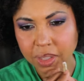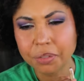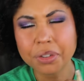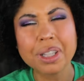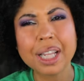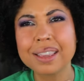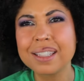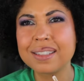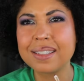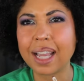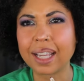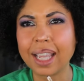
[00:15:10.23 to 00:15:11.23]
I feel like
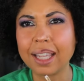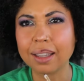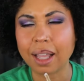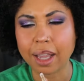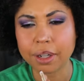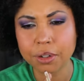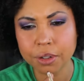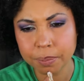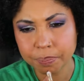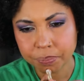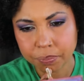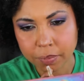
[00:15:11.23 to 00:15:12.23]
this Decade
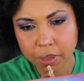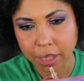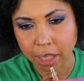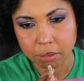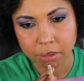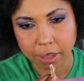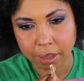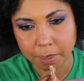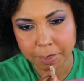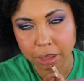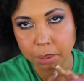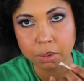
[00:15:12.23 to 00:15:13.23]
liner, okay, I don't like
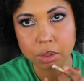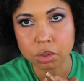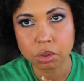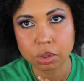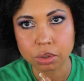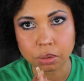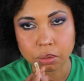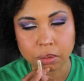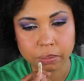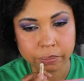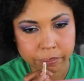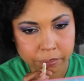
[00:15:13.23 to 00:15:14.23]
how my lip looks, so just hold on.